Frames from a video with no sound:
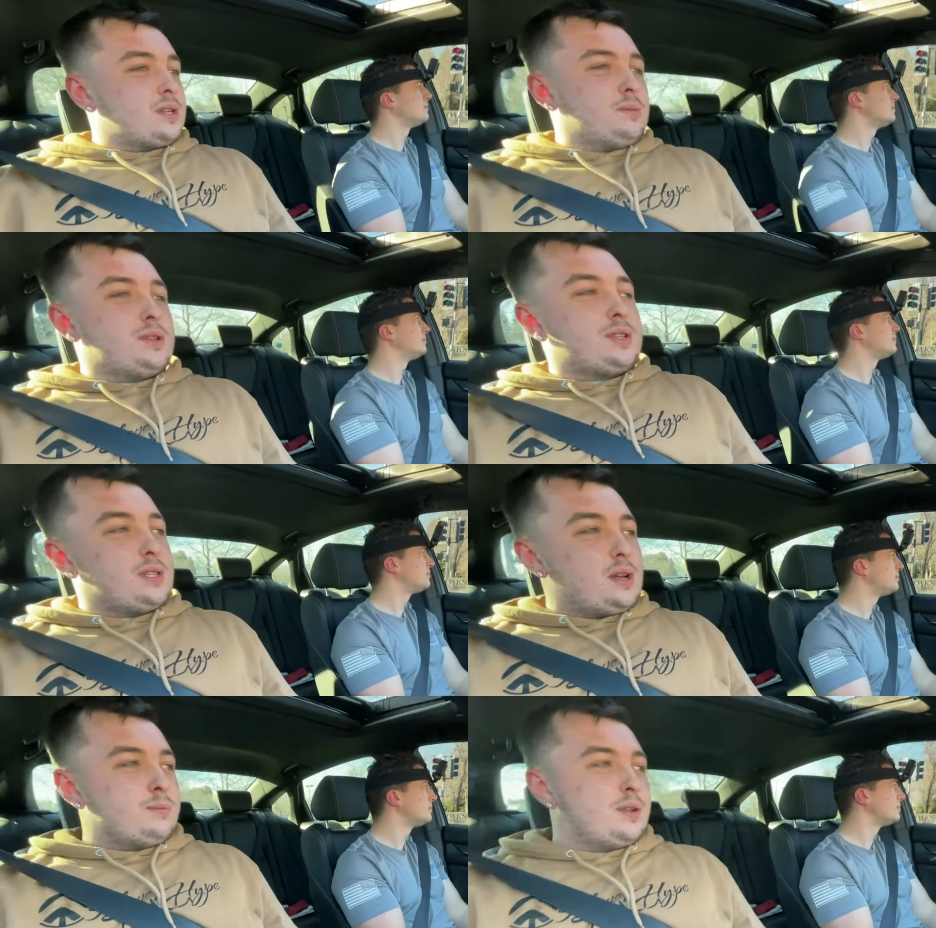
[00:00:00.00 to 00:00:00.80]
Speaker 1: come with a
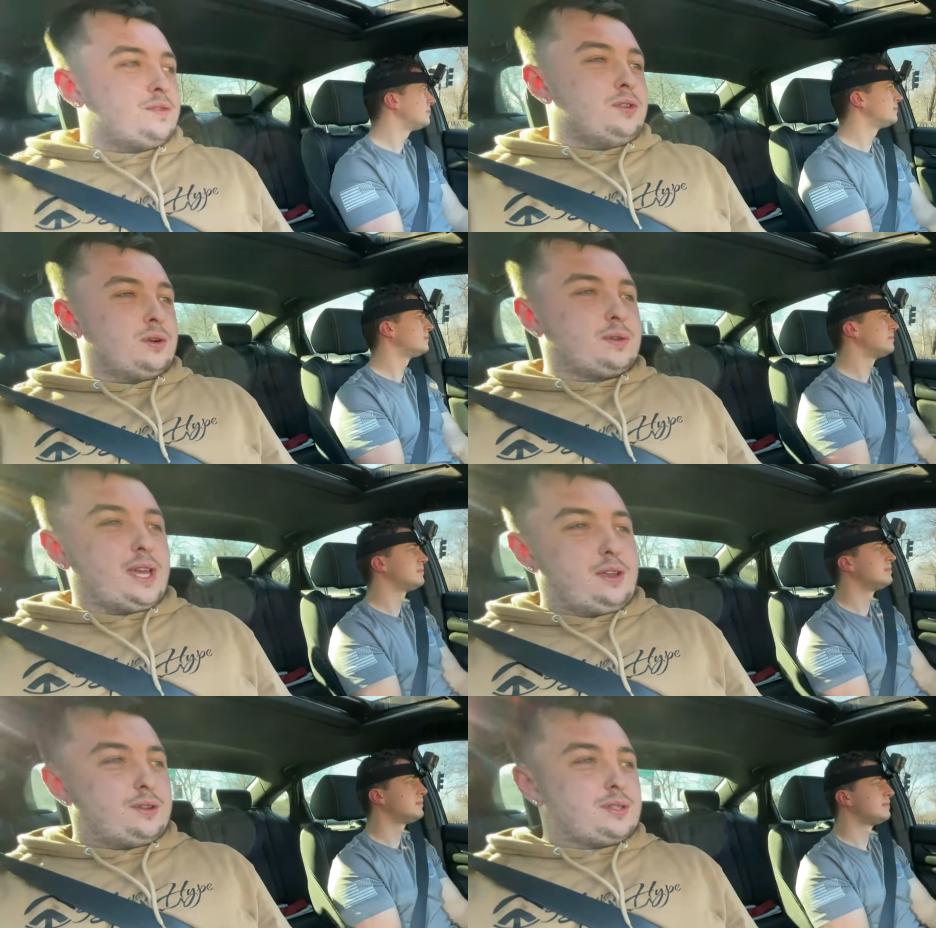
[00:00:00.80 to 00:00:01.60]
sub, but if you don't
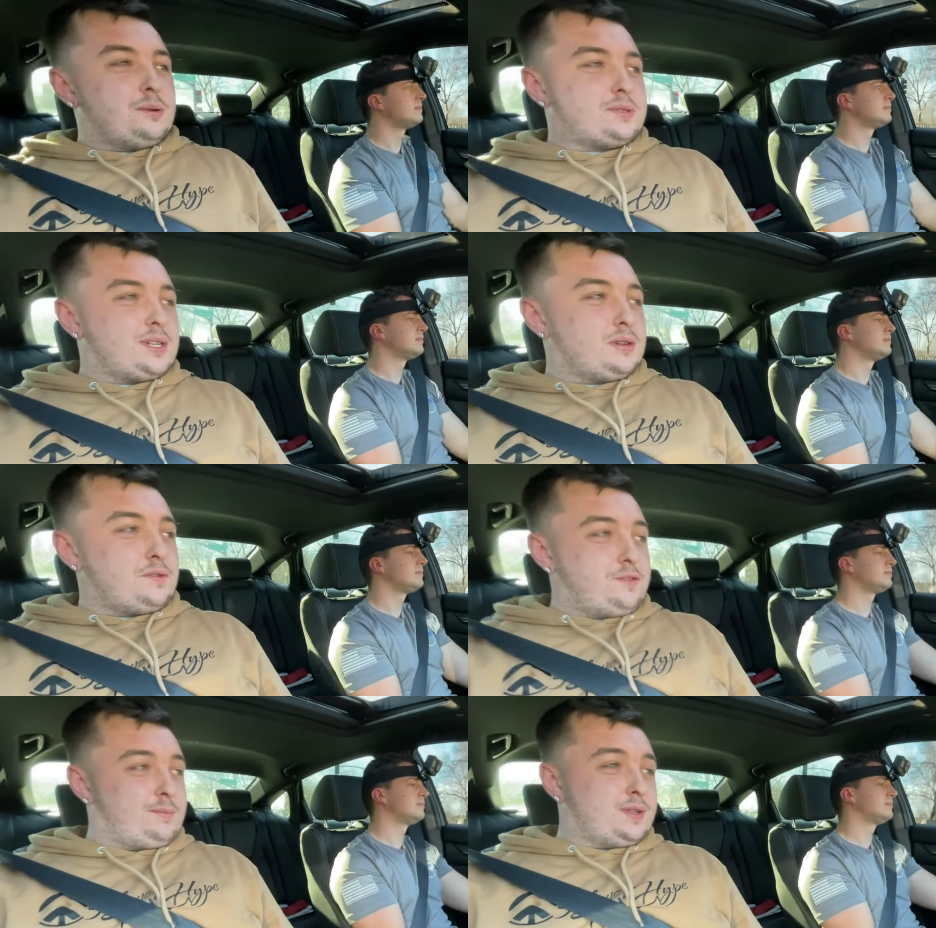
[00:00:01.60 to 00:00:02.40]
get your sub
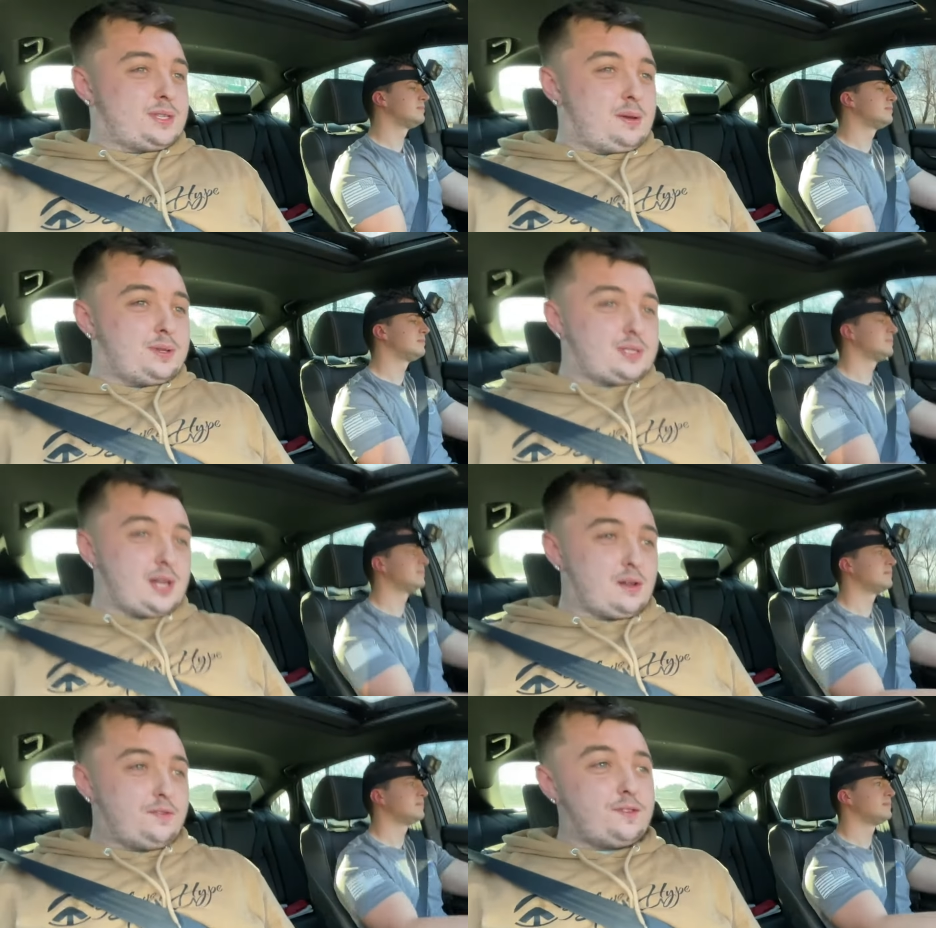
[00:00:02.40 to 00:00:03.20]
signal from the sub
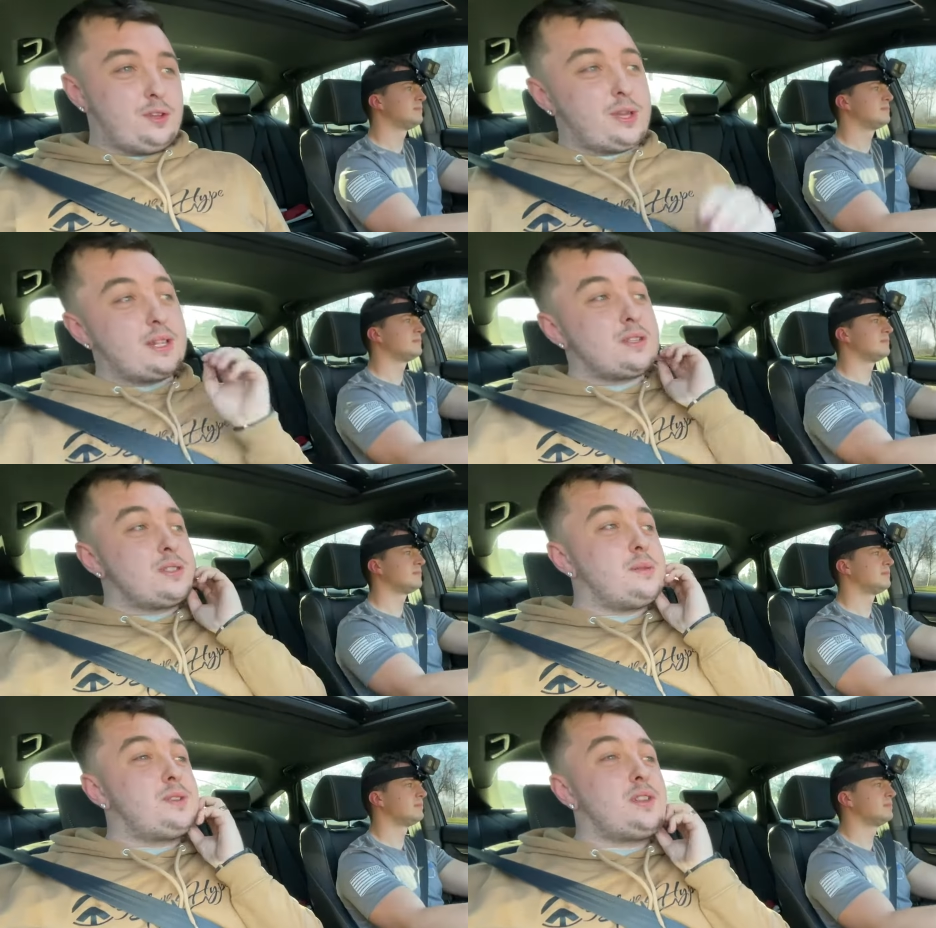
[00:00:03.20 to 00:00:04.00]
itself and you get the
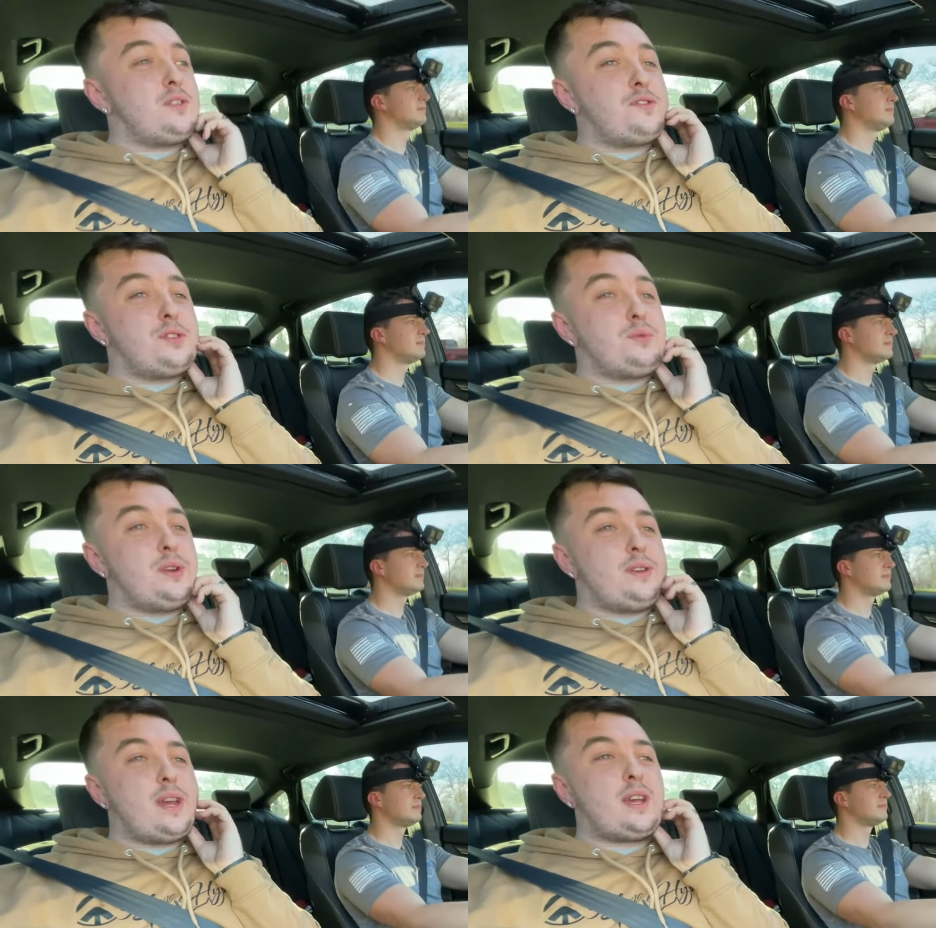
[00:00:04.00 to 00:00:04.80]
sub signal from the
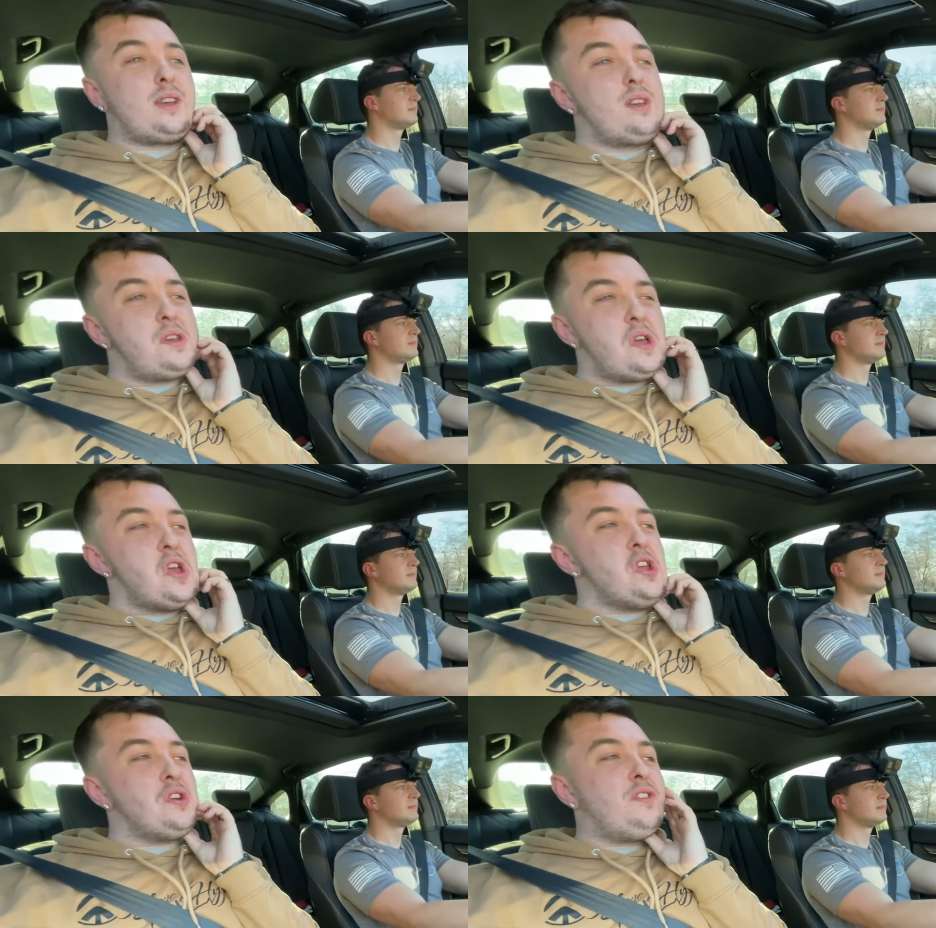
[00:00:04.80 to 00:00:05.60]
rear deck,
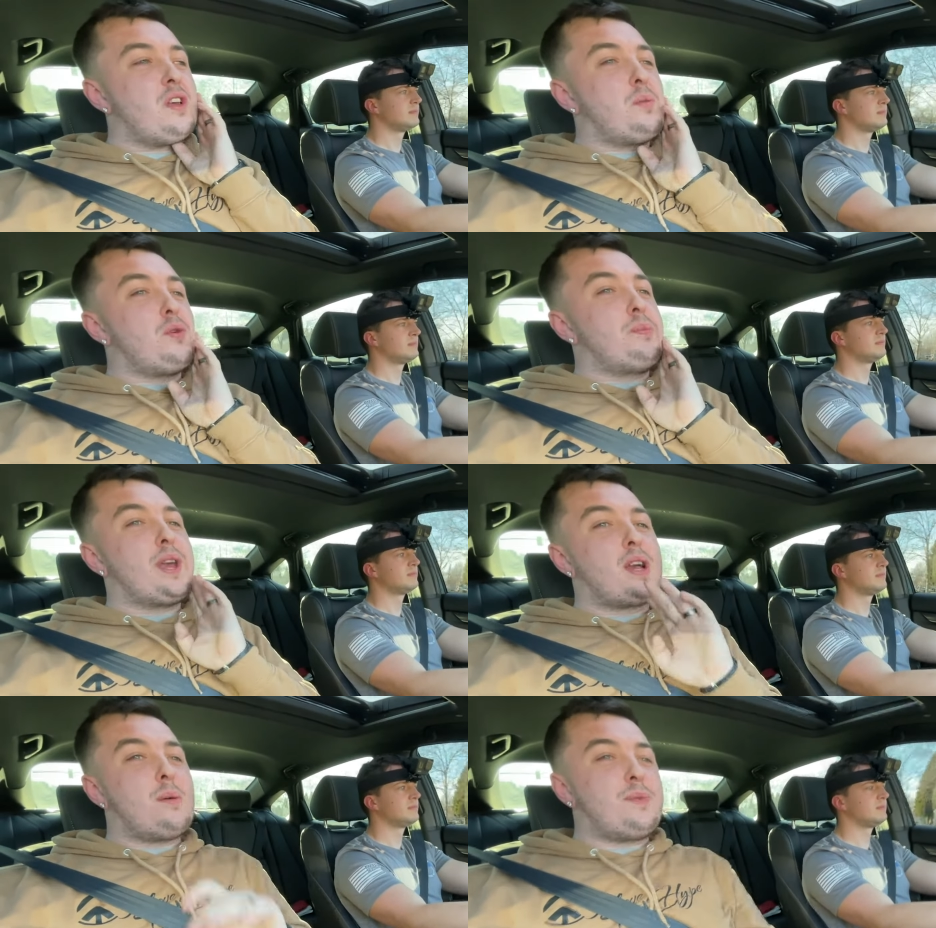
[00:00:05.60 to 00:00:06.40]
your sub will
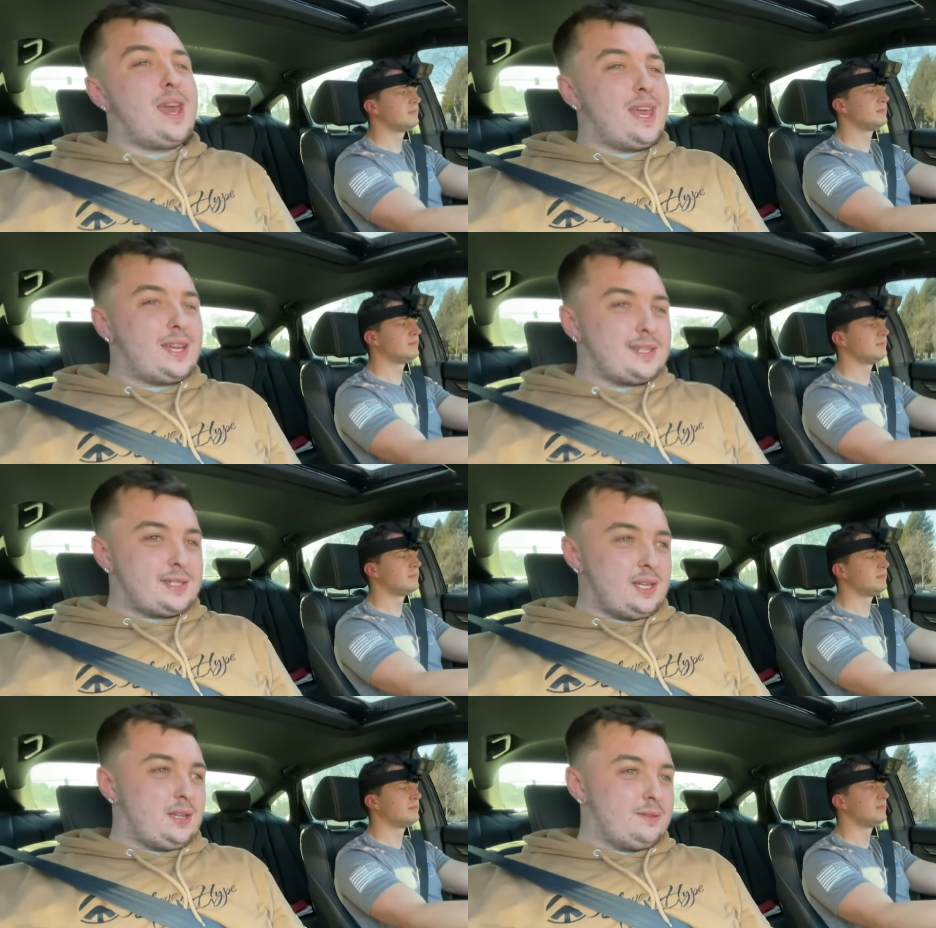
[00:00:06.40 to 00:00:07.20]
pick up the
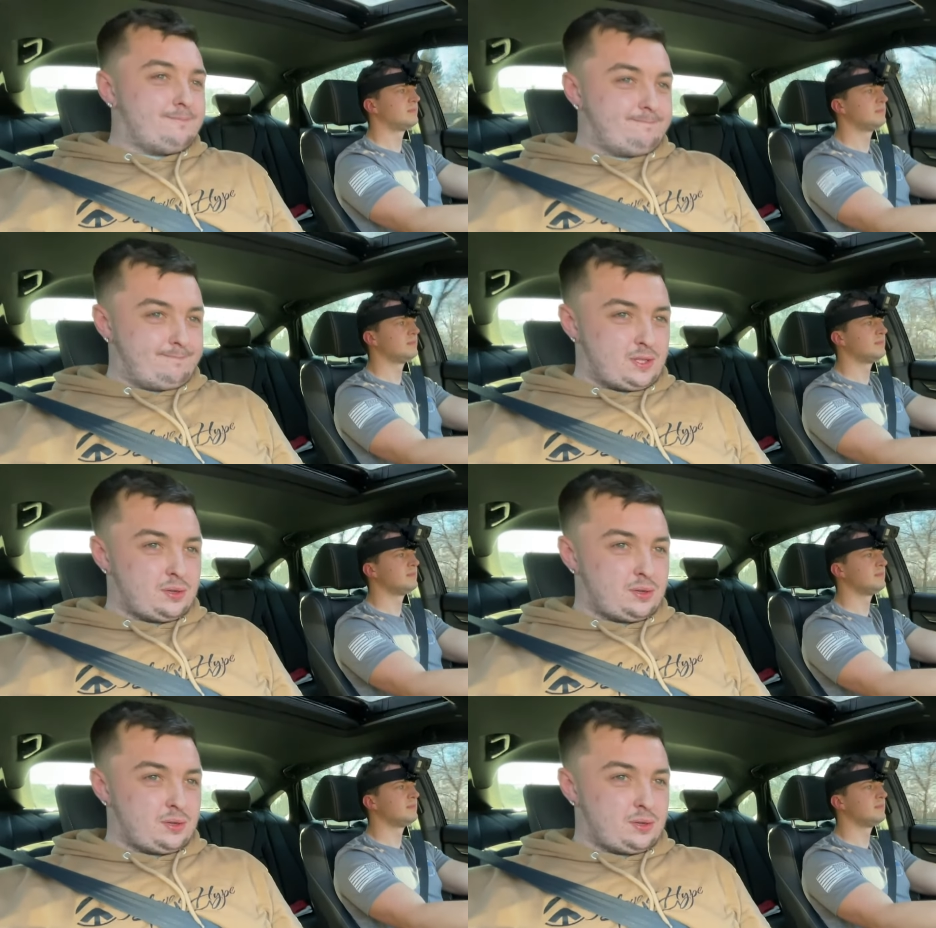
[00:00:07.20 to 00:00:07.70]
ANC.